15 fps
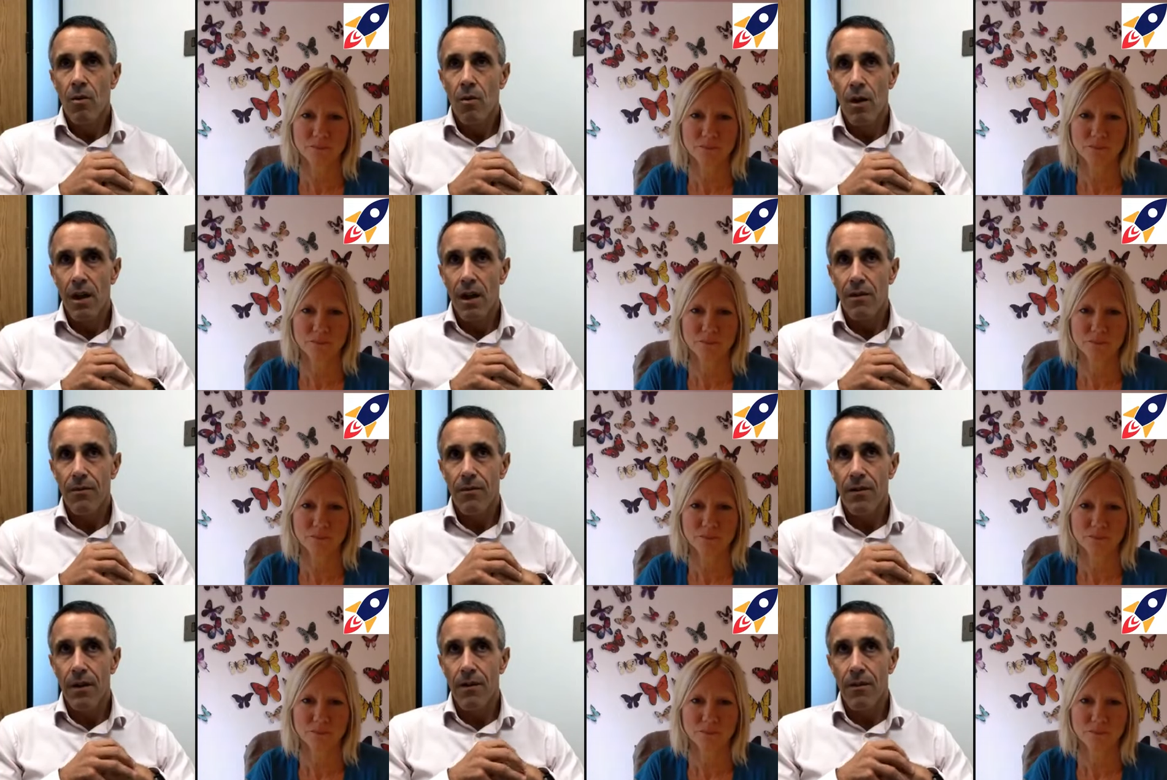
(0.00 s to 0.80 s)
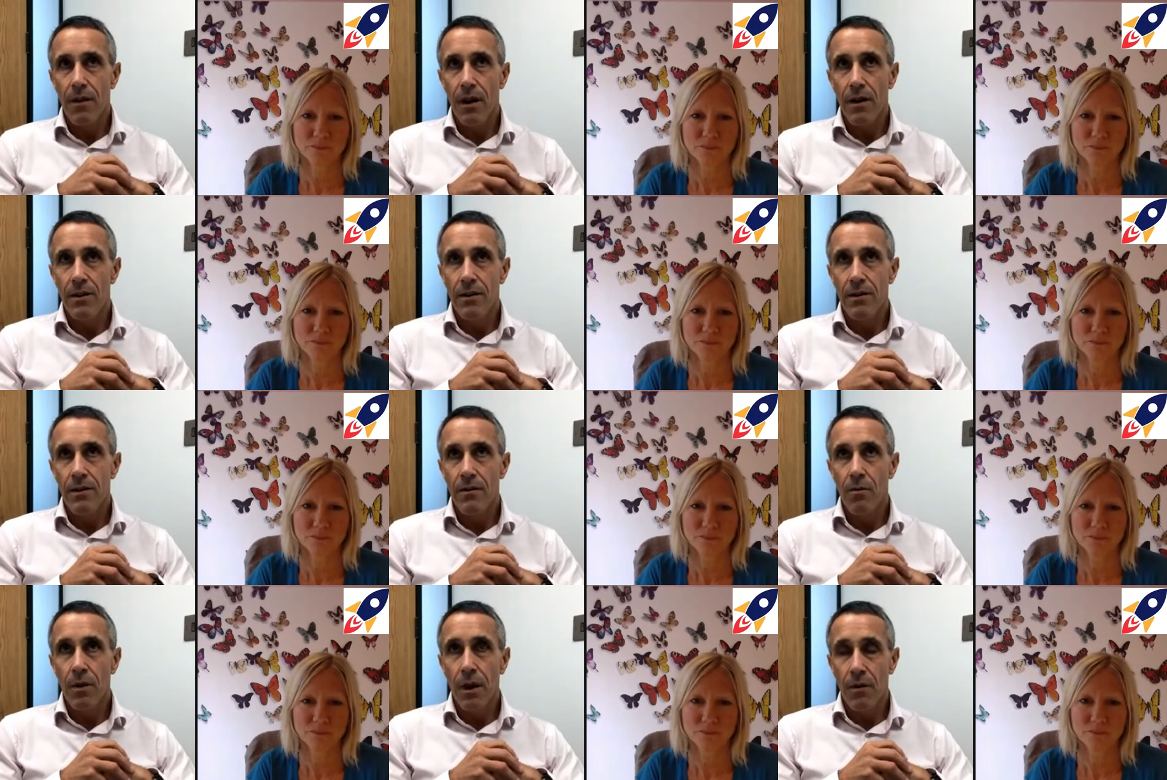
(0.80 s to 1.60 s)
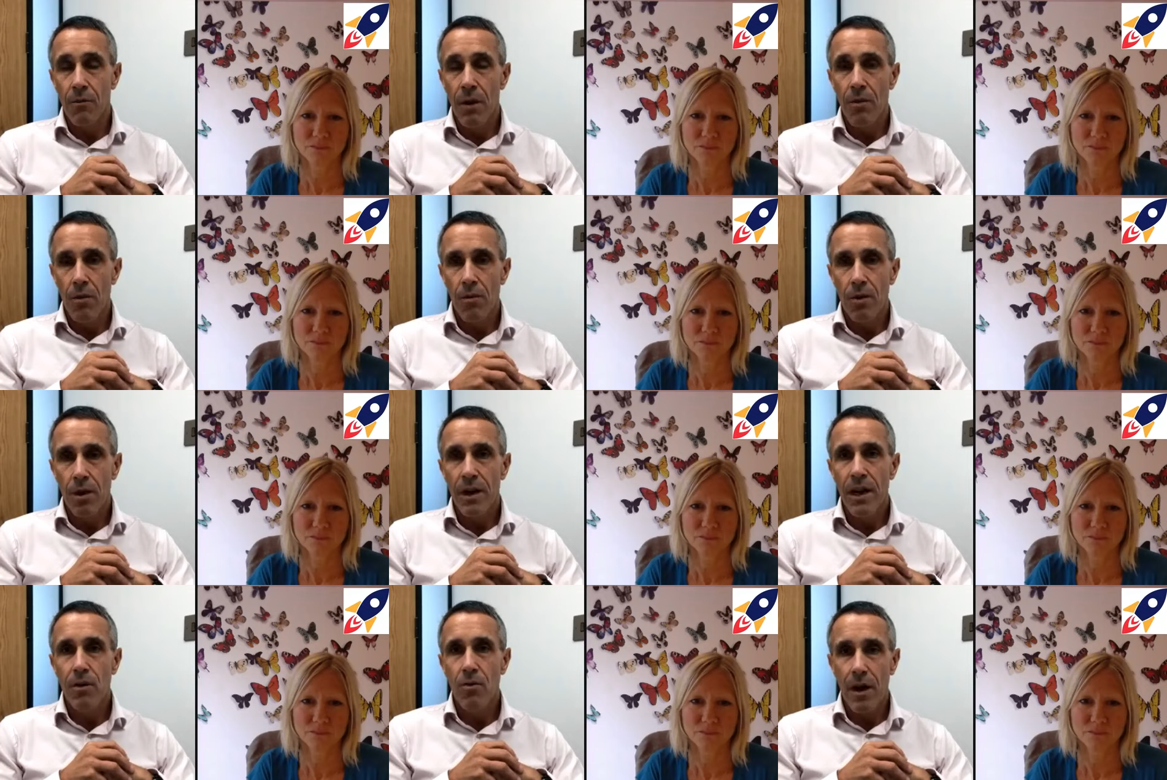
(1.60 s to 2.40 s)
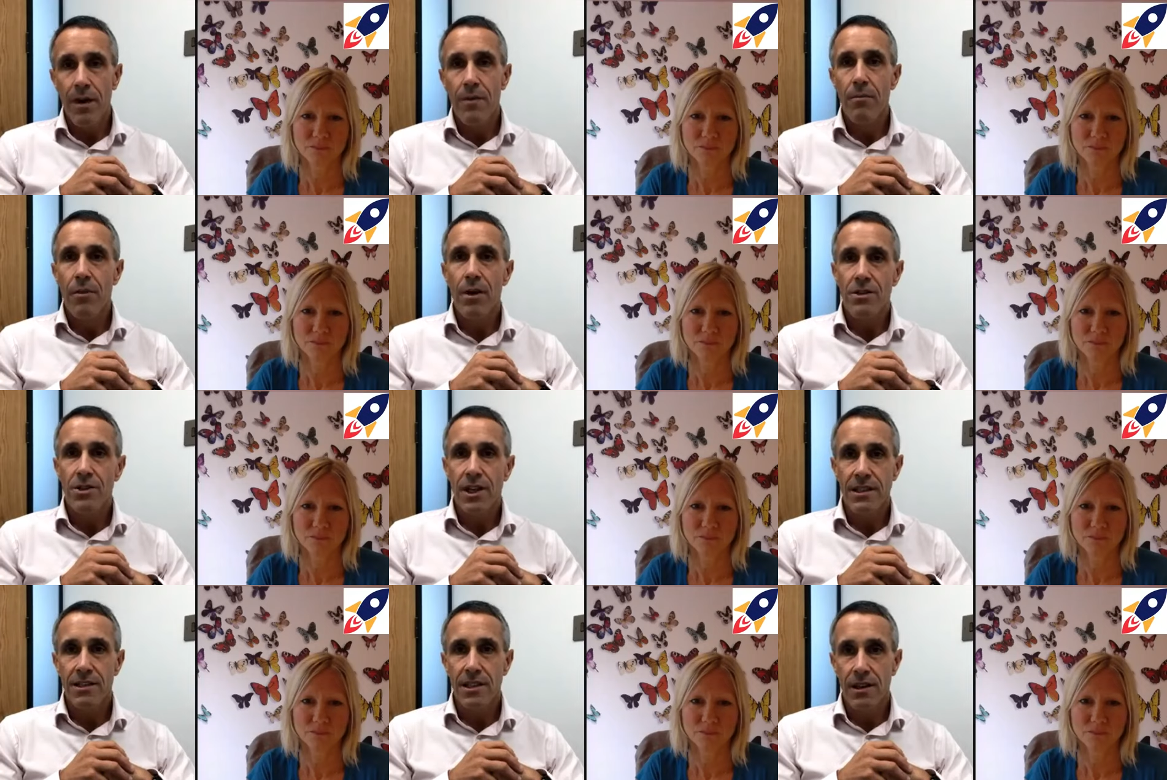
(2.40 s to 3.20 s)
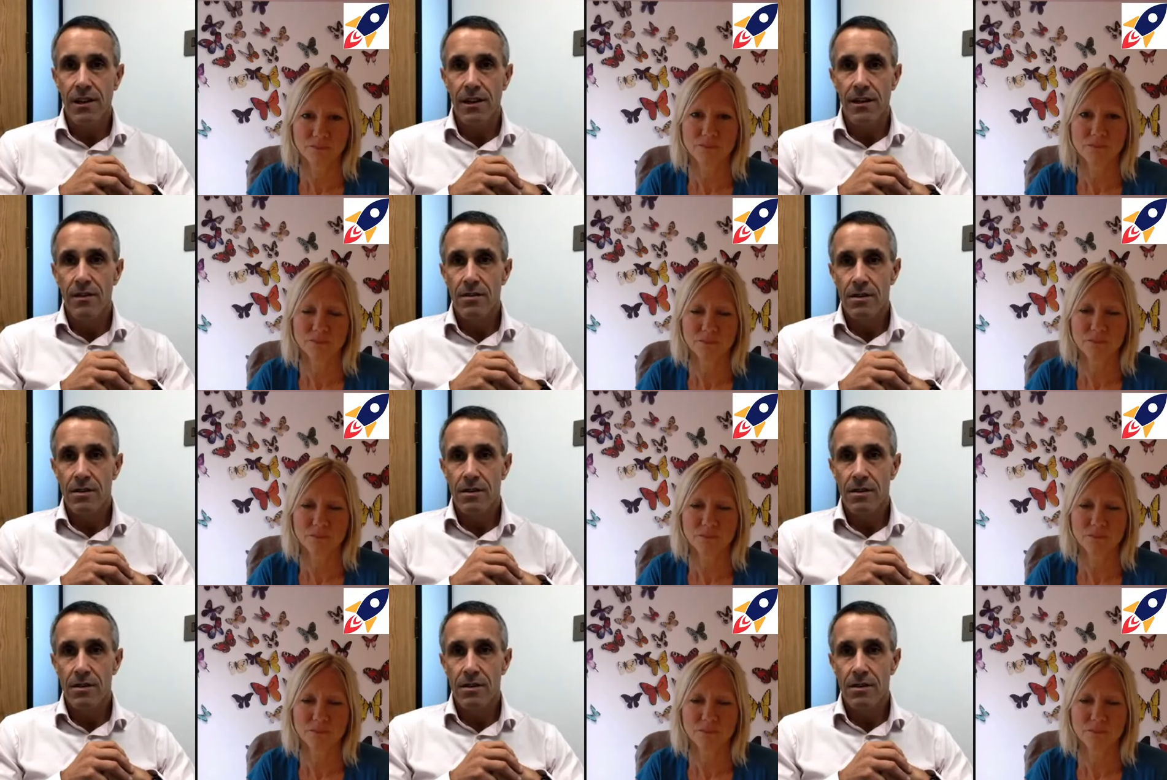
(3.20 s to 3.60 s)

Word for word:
Speaker 1: Well, the, we, we, were working one project a year.